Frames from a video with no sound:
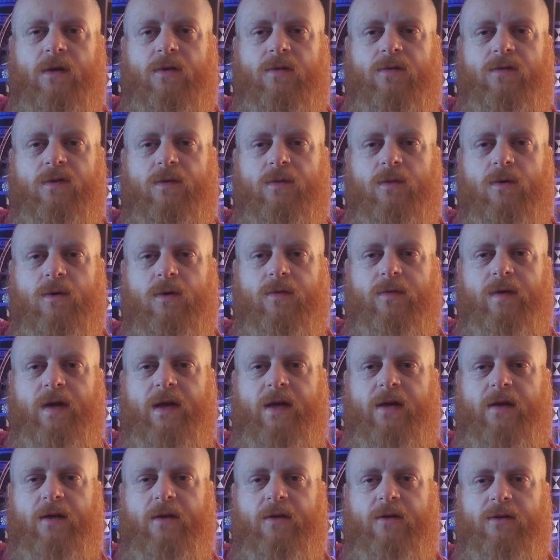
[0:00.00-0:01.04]
for more
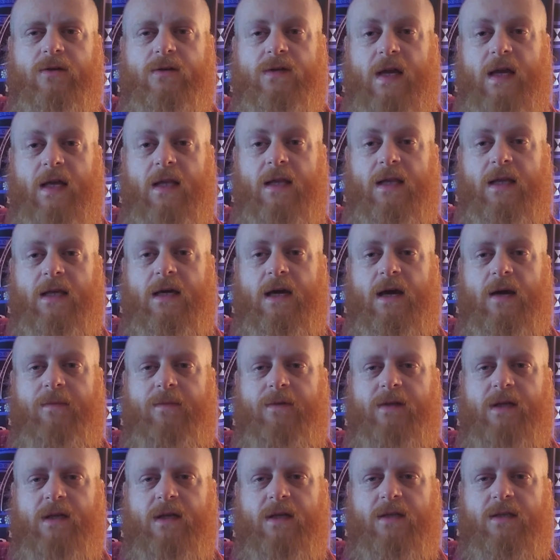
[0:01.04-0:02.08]
regular daily
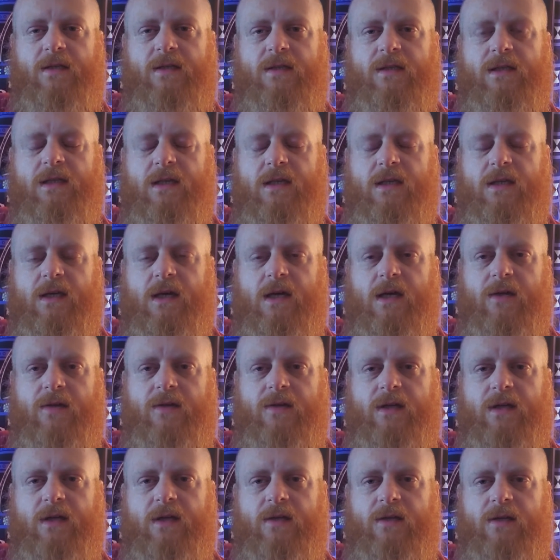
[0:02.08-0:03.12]
updates and
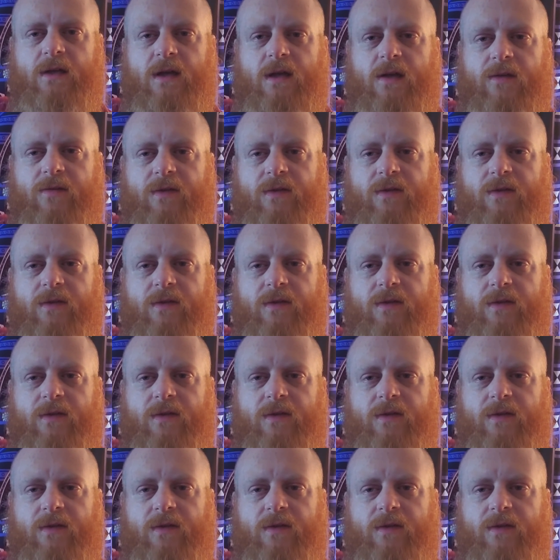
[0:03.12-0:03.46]
content of